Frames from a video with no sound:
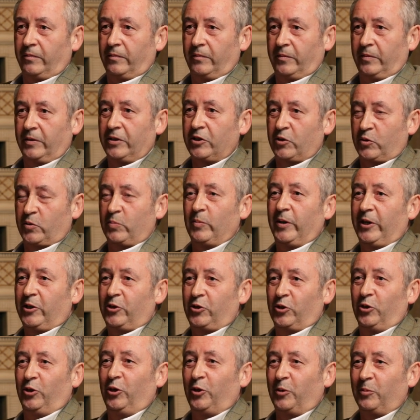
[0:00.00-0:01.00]
This was my
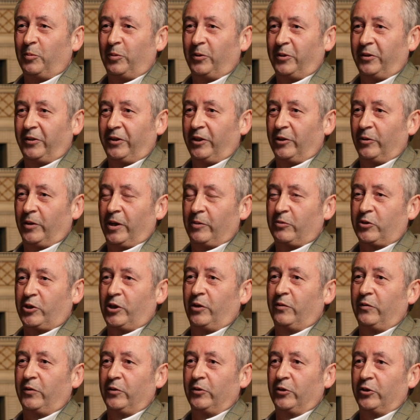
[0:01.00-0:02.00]
job. You know, I was
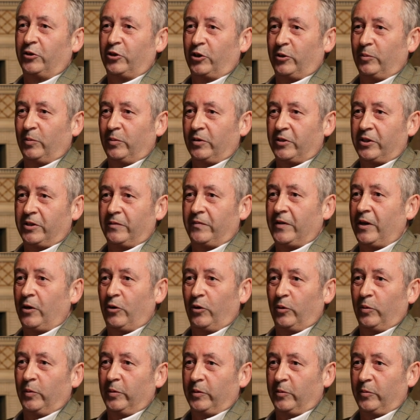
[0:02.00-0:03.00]
covering the troubles, and if that
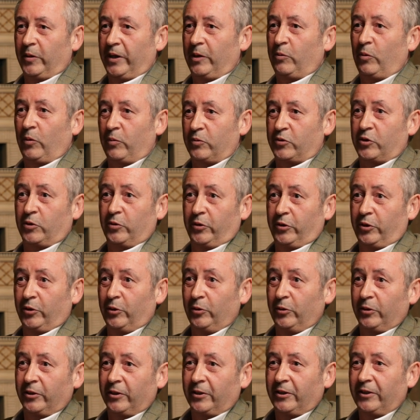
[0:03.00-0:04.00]
all went away, what was I going
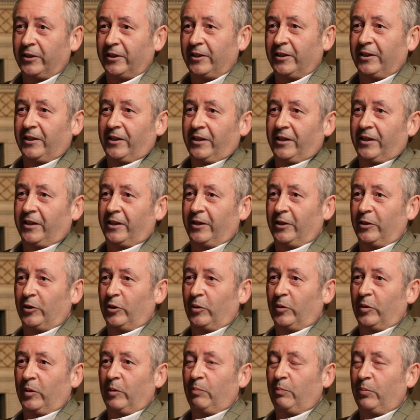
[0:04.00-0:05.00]
to do? You
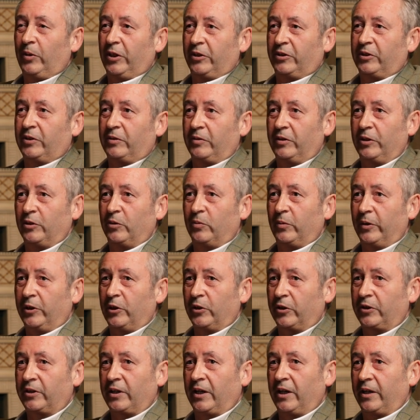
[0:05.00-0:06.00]
know, but you know, we
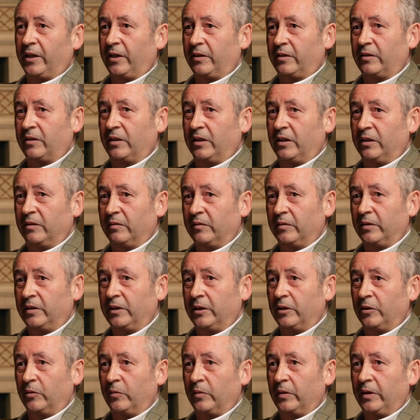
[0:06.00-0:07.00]
looked at it, and
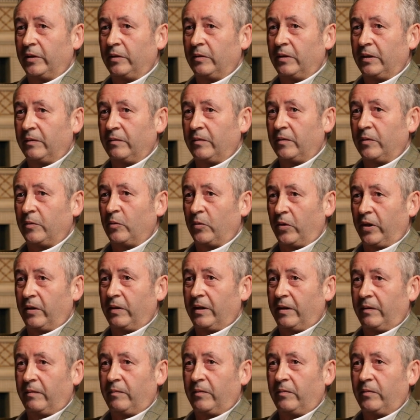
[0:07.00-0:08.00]
you know, there,
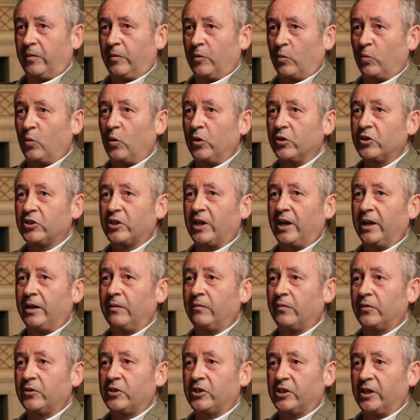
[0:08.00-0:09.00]
there was
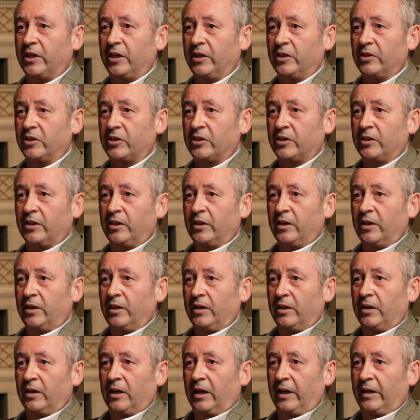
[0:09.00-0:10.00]
time for change
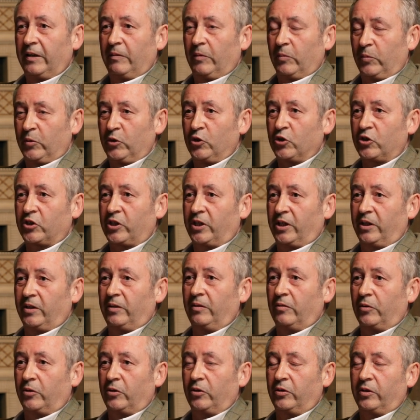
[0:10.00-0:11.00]
and we just
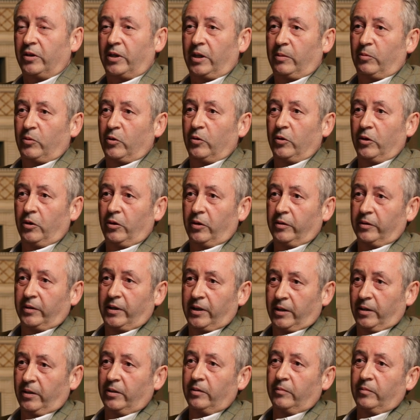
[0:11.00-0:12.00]
couldn't keep going on
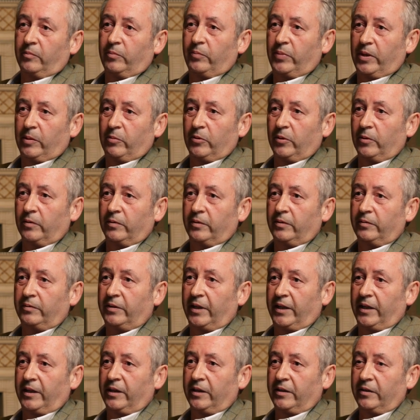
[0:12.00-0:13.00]
killing people
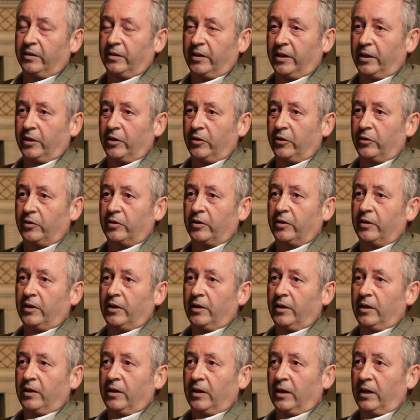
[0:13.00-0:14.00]
day in day out.
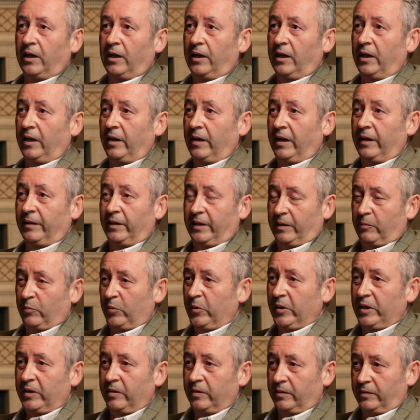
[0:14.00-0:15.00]
Uh, and like
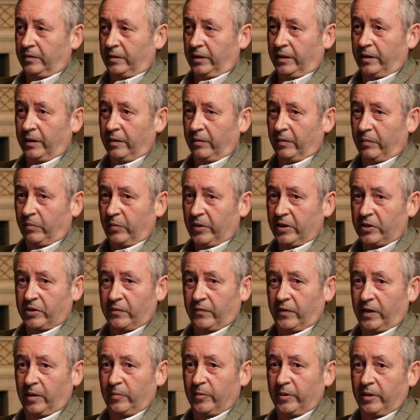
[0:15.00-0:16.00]
we, uh, we as a
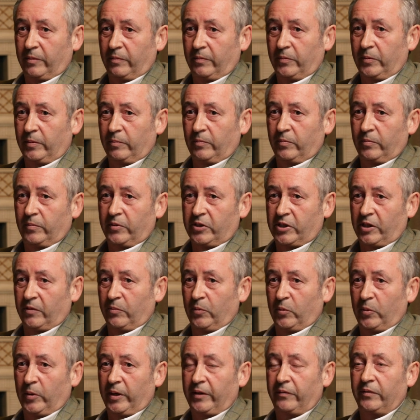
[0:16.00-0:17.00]
family, we, myself
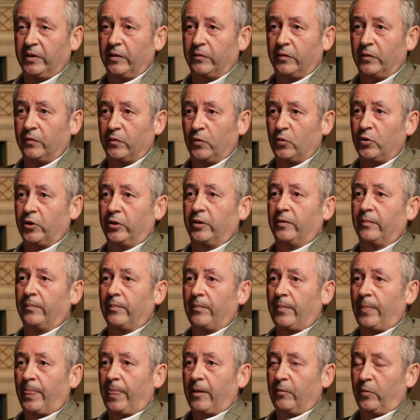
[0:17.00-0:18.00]
and my wife never voted.
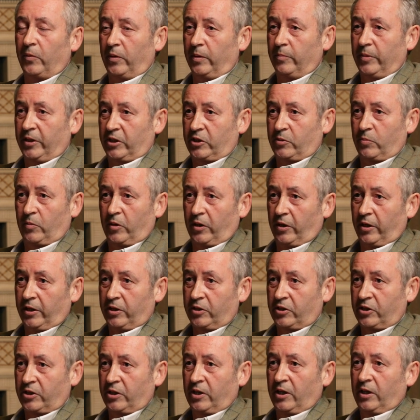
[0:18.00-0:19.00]
We are a mixed
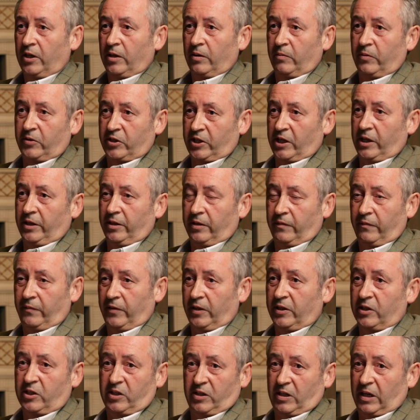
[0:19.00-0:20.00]
marriage. We sat on the
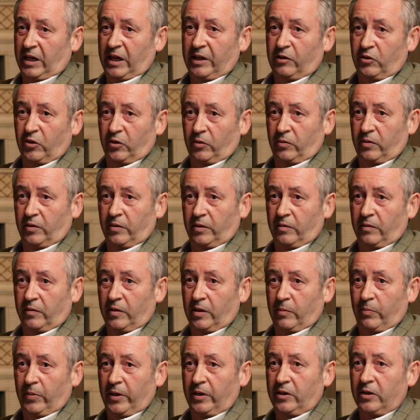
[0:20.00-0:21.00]
fence. I took the,
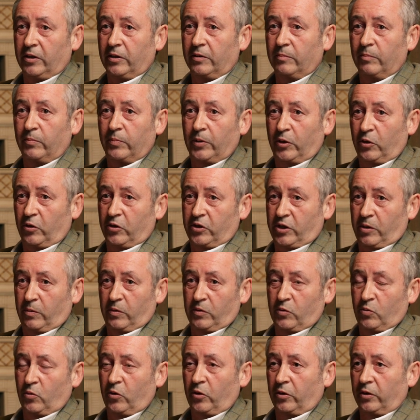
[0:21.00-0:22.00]
the opinion because I
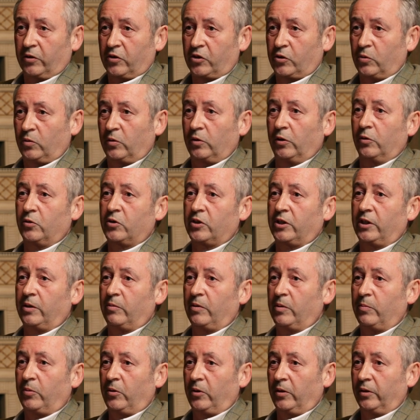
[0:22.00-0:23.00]
was working so closely
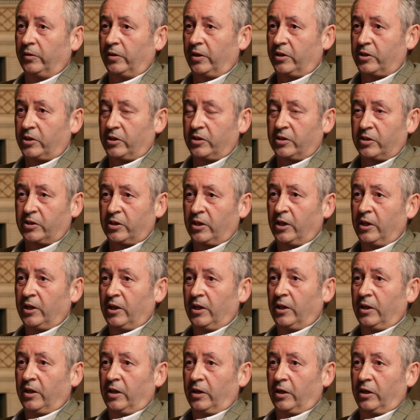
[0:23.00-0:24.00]
with the politicians.
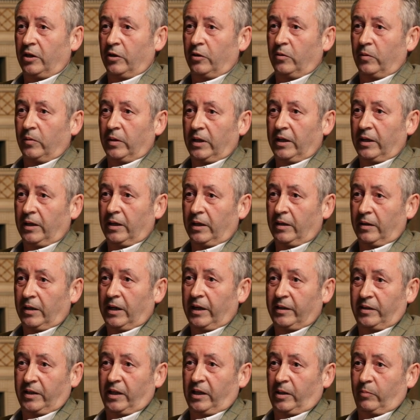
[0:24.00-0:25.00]
You know, uh,
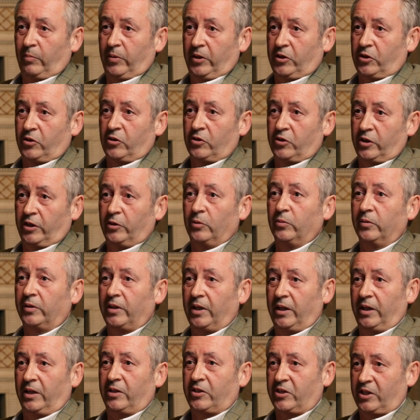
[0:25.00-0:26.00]
I take pictures. I don't
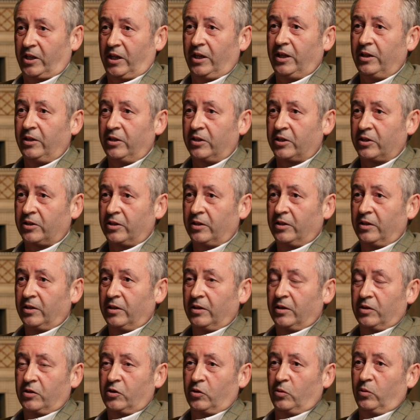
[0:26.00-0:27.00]
take sides.
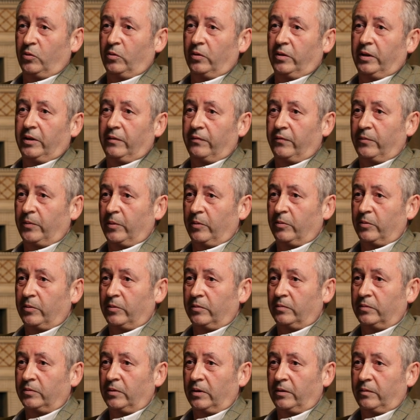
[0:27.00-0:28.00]
So if we
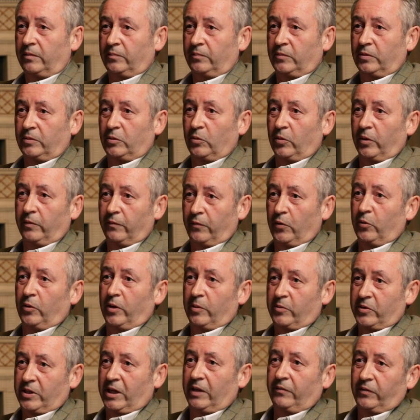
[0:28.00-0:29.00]
were going to vote,
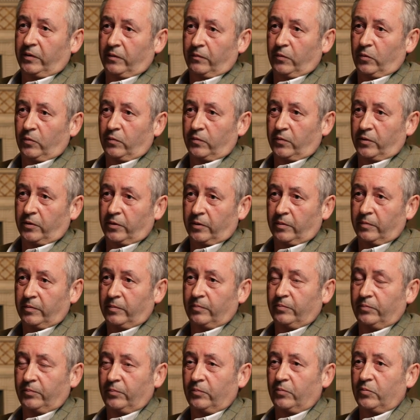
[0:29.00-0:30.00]
I was have to vote for
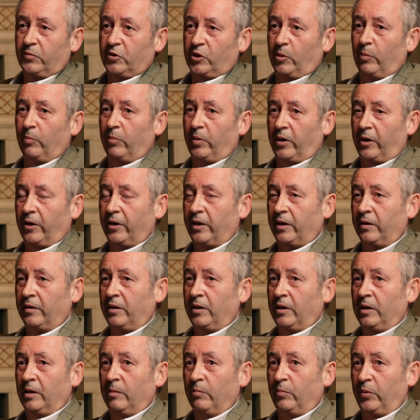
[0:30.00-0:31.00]
some party.
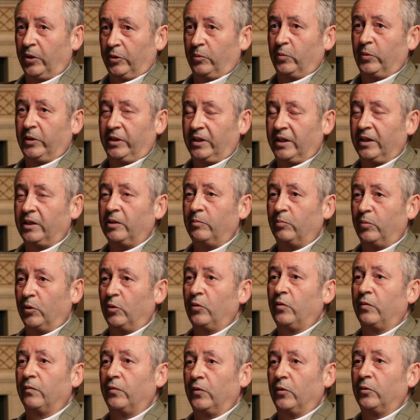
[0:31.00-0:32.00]
But we did
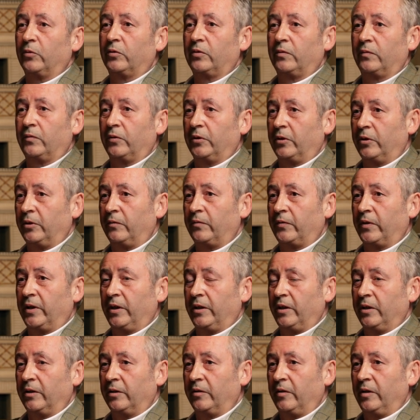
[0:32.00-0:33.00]
both vote for the Good
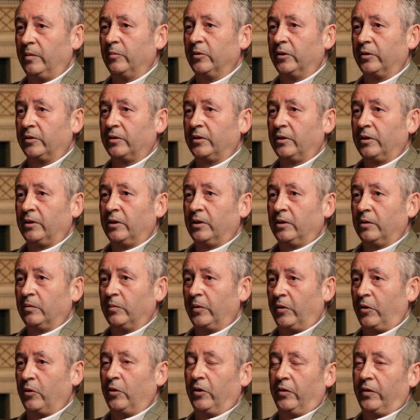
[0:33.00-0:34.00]
Friday Agreement.
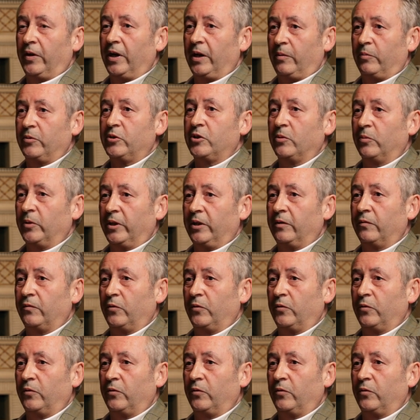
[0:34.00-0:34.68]
We thought that was the way